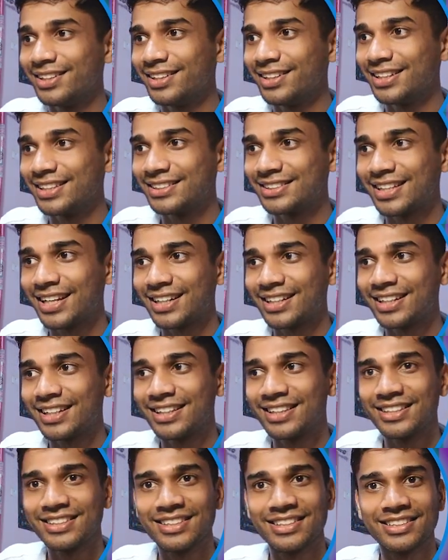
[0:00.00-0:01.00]
Exactly,
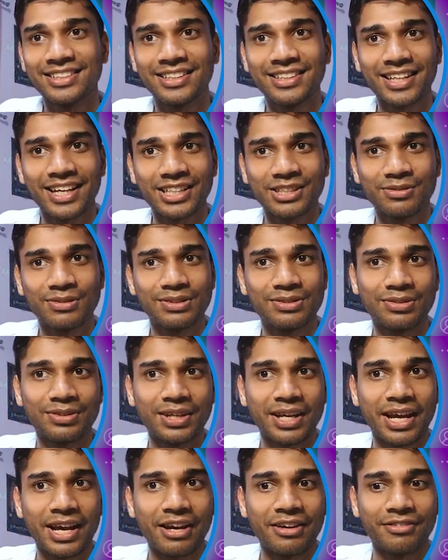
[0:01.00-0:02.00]
this is the text which
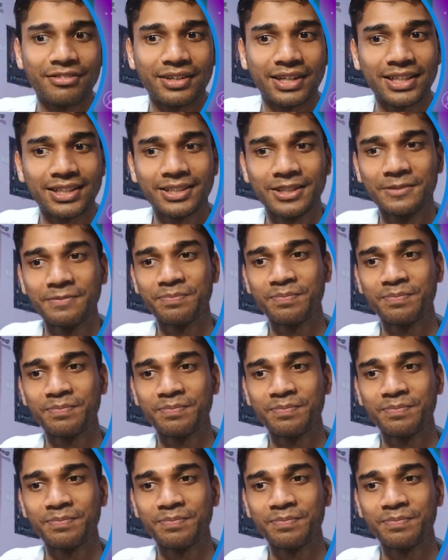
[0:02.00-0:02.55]
we have, right?